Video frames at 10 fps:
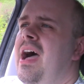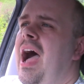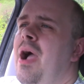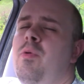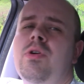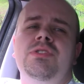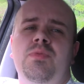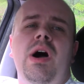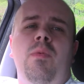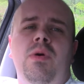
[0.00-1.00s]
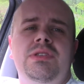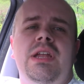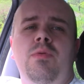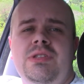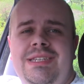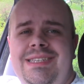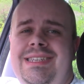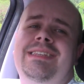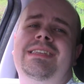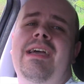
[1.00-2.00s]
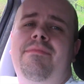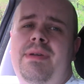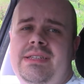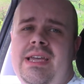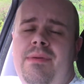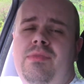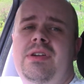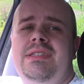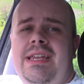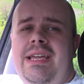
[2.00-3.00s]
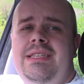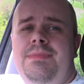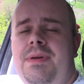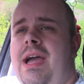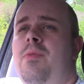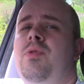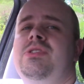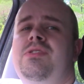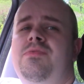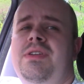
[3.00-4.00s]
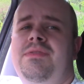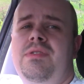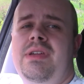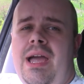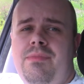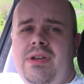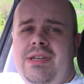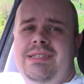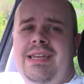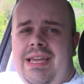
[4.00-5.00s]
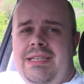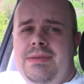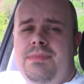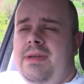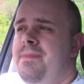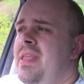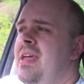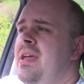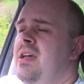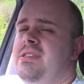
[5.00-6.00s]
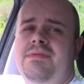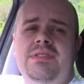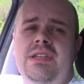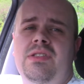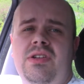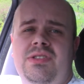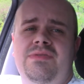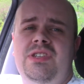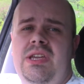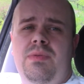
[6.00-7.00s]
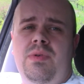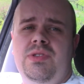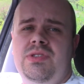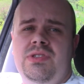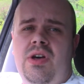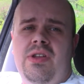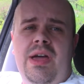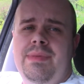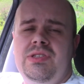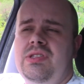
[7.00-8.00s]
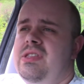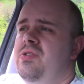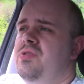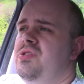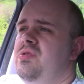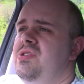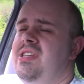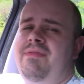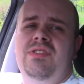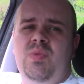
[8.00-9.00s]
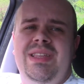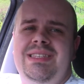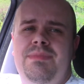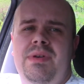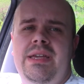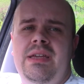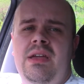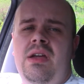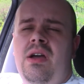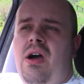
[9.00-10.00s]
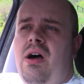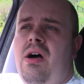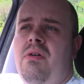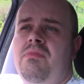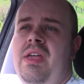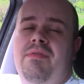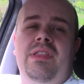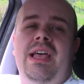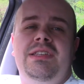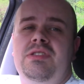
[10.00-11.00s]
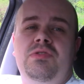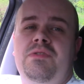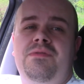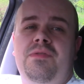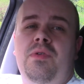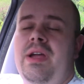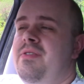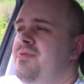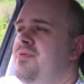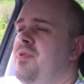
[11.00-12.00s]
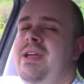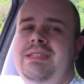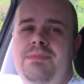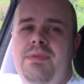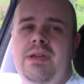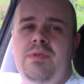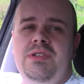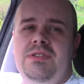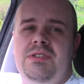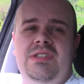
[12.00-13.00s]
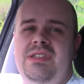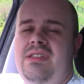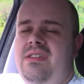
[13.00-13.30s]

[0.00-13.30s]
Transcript: I wanted what I wanted. I wanted a 60 FPS camera at 1080p. I wanted a rear view camera at 1080p, because I've seen a lot of cheaper ones on Amazon that'll do 720p, or even less, they'll do 480p, which